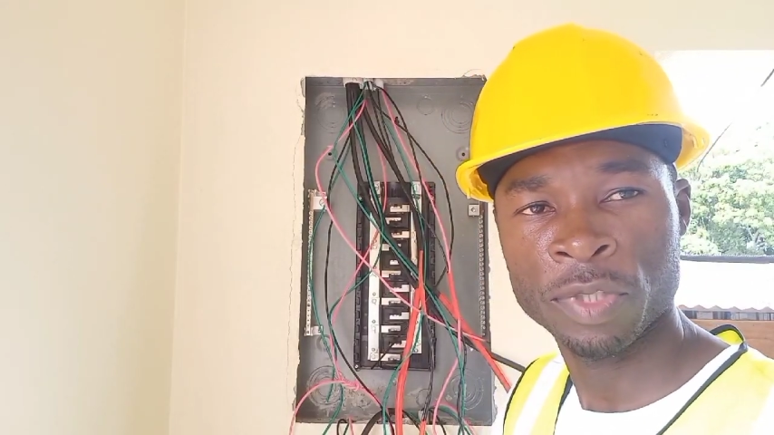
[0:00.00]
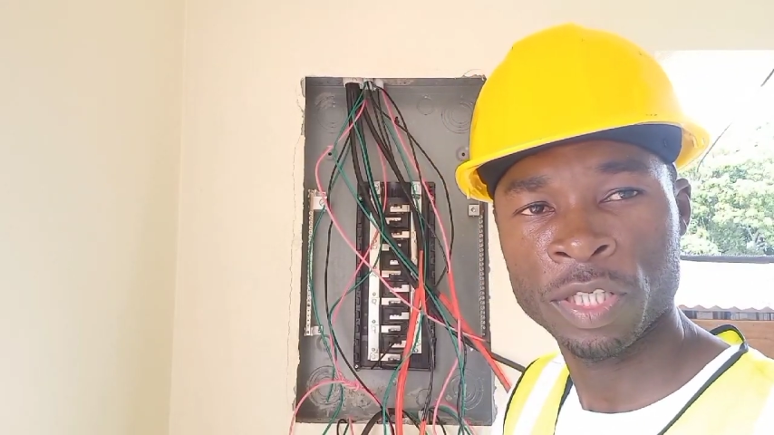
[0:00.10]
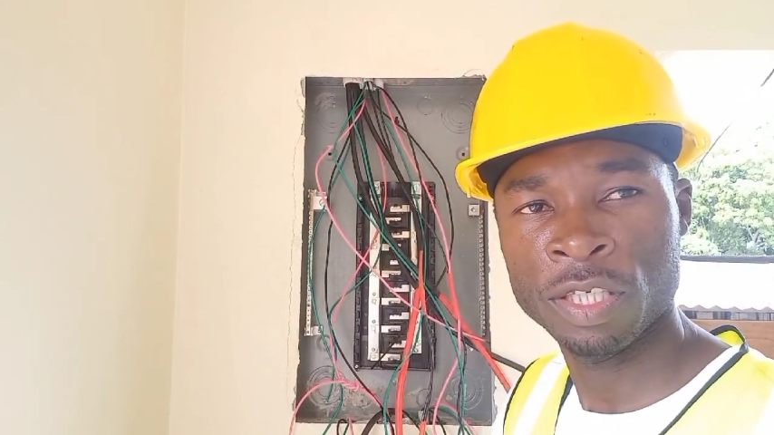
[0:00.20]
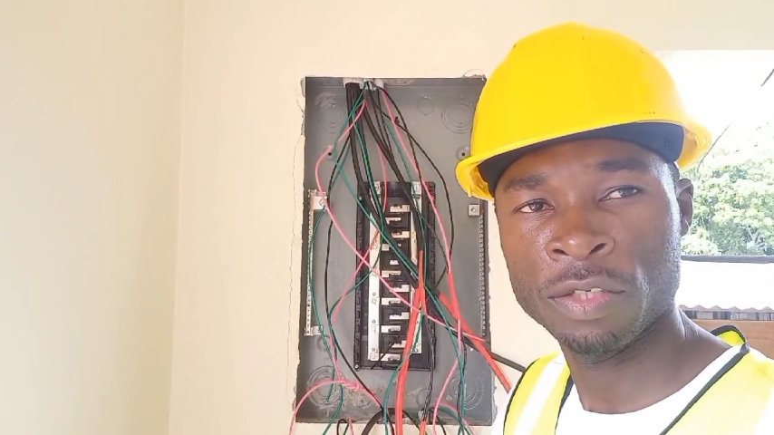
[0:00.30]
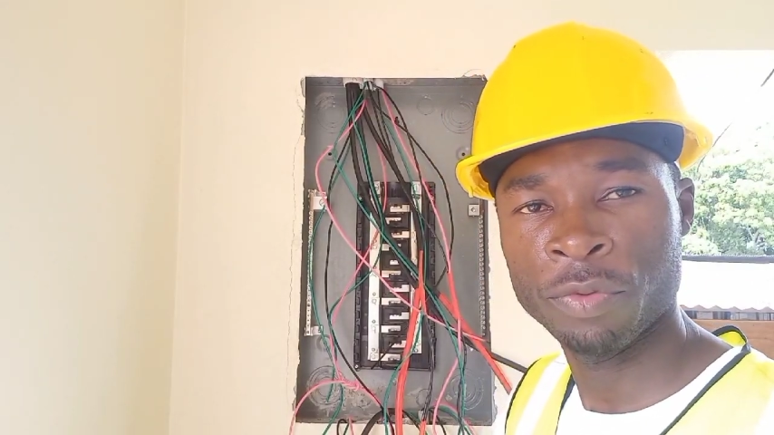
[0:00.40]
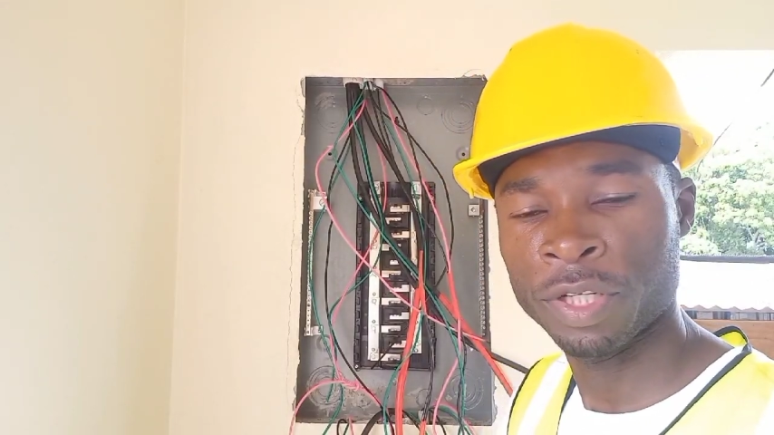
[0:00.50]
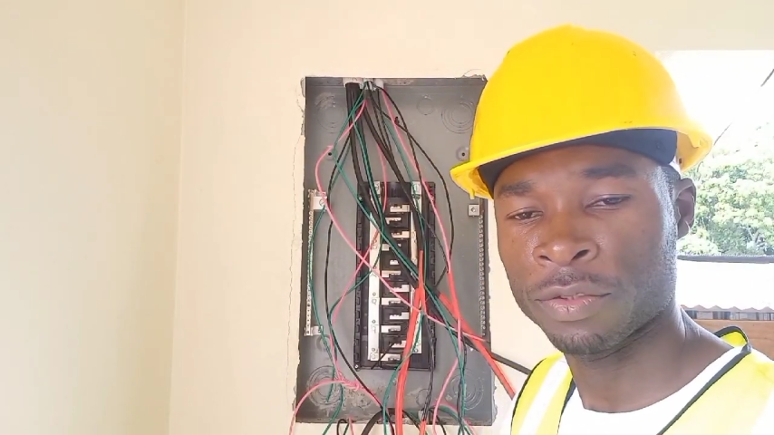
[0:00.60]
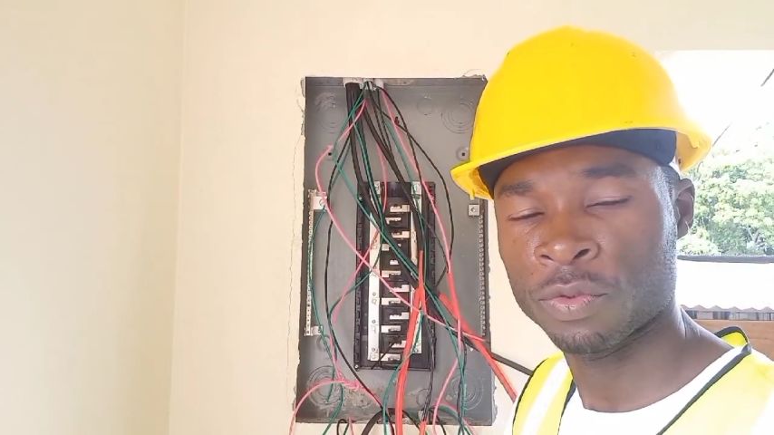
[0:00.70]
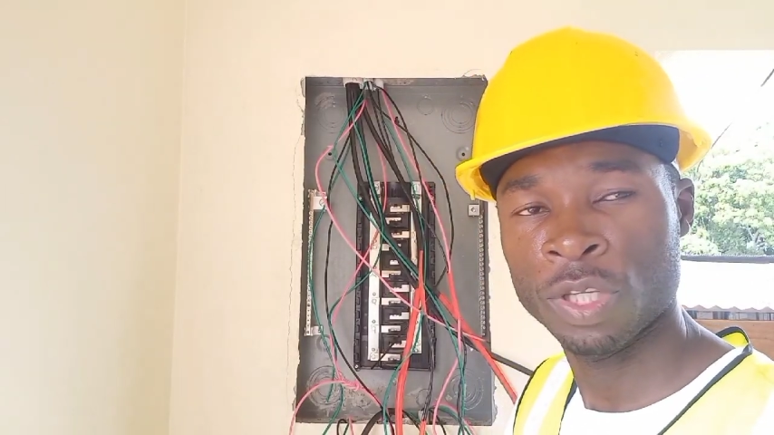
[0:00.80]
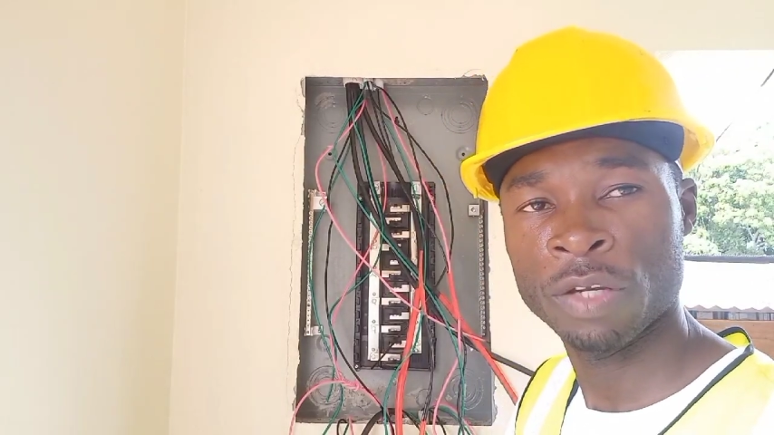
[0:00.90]
e where
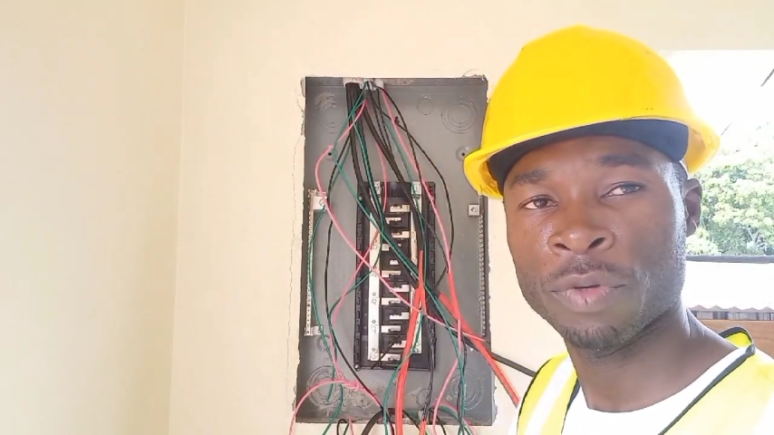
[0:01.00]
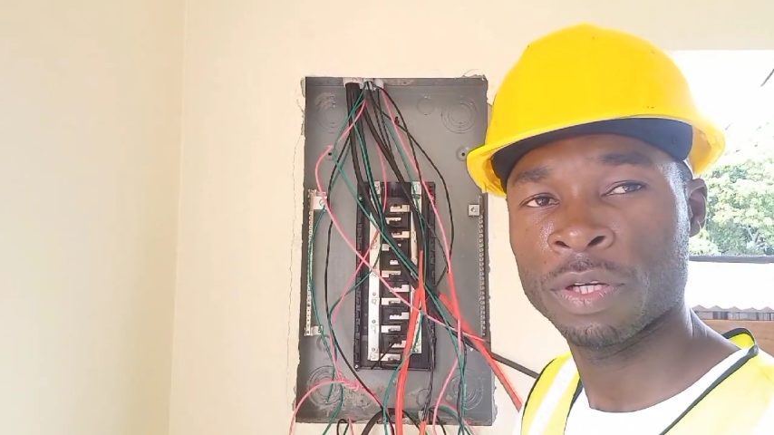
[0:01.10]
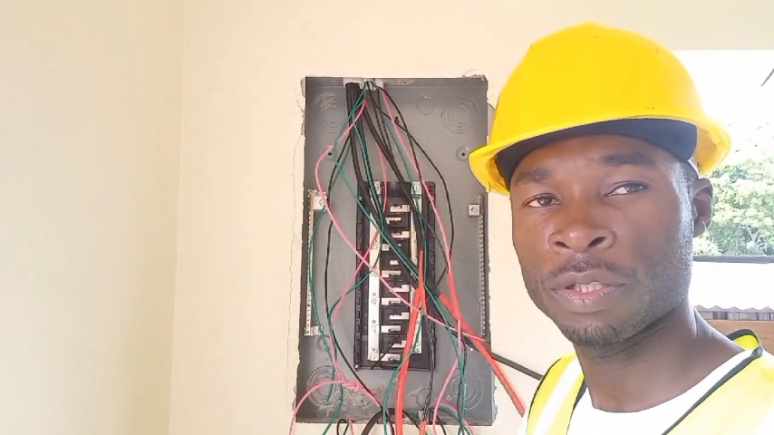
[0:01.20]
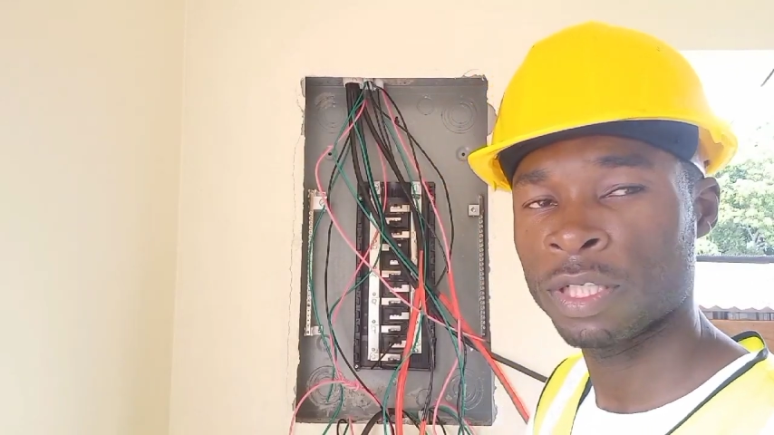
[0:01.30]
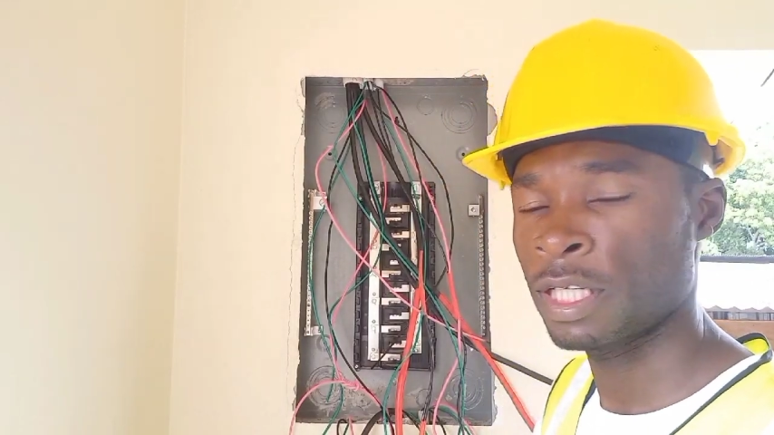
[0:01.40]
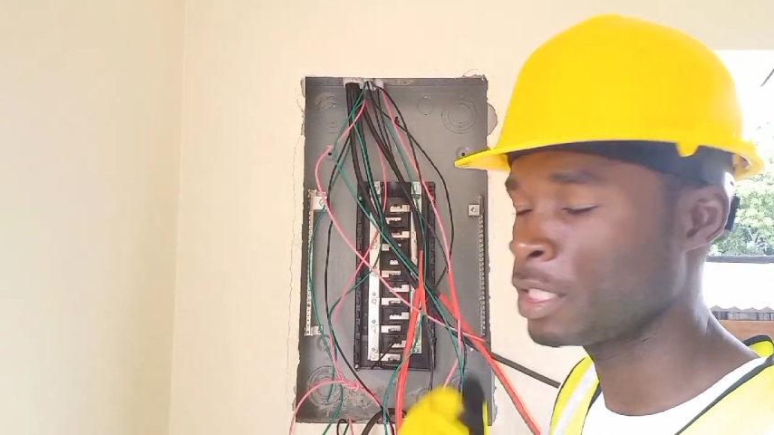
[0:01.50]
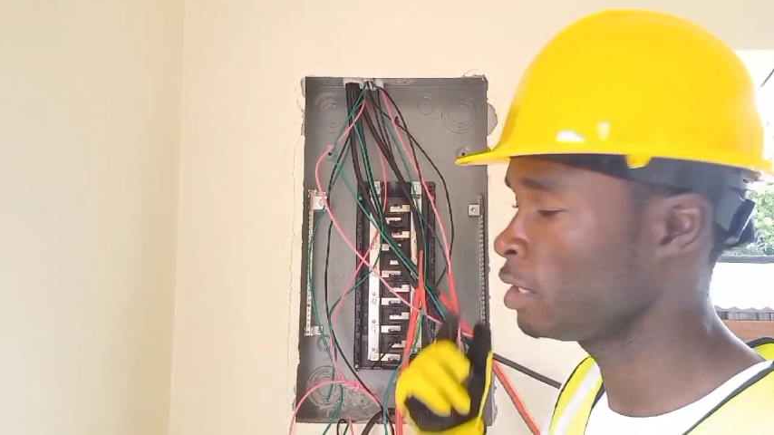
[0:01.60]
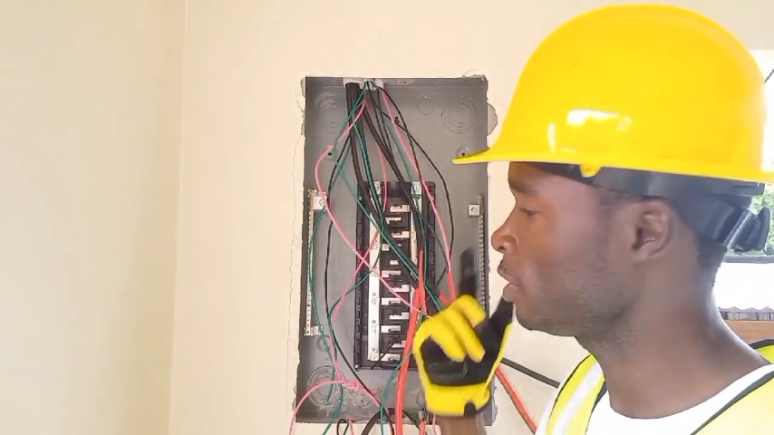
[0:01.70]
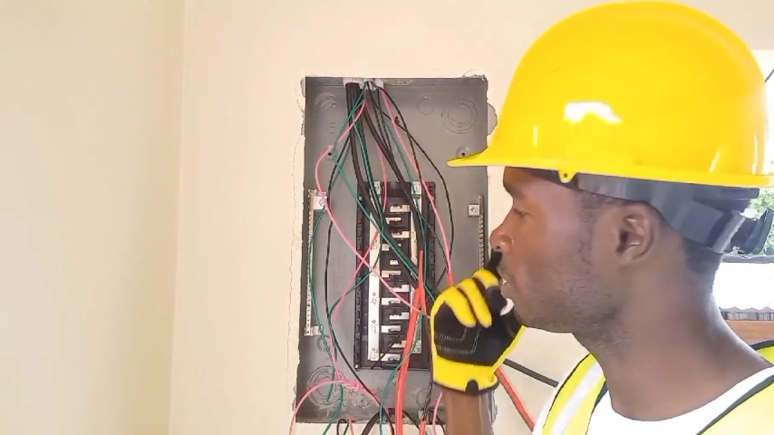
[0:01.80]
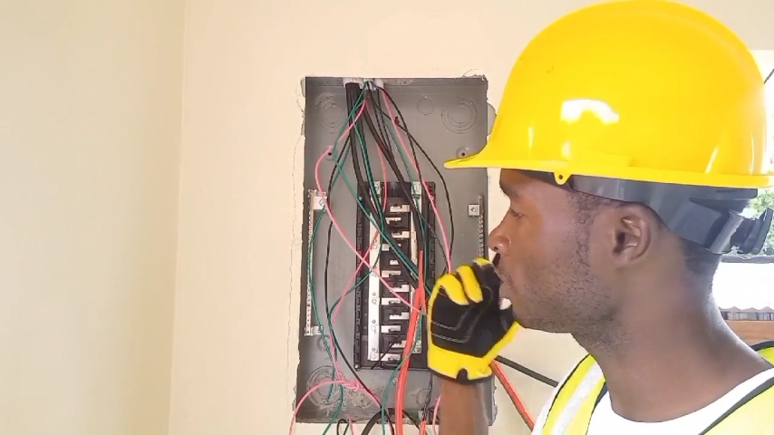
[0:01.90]
today we're gonna connect
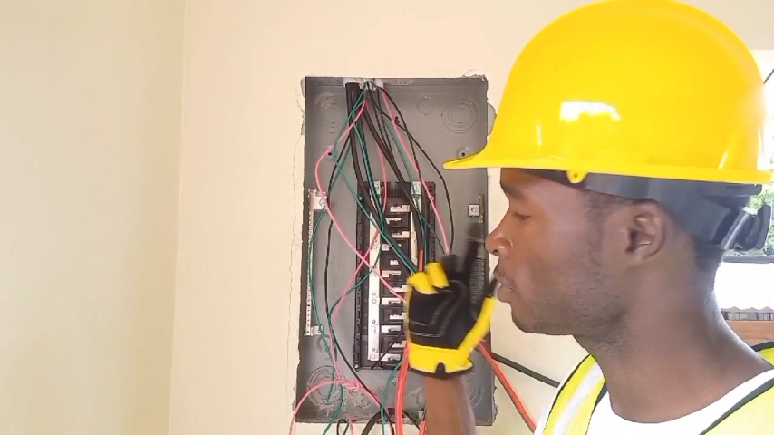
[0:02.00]
this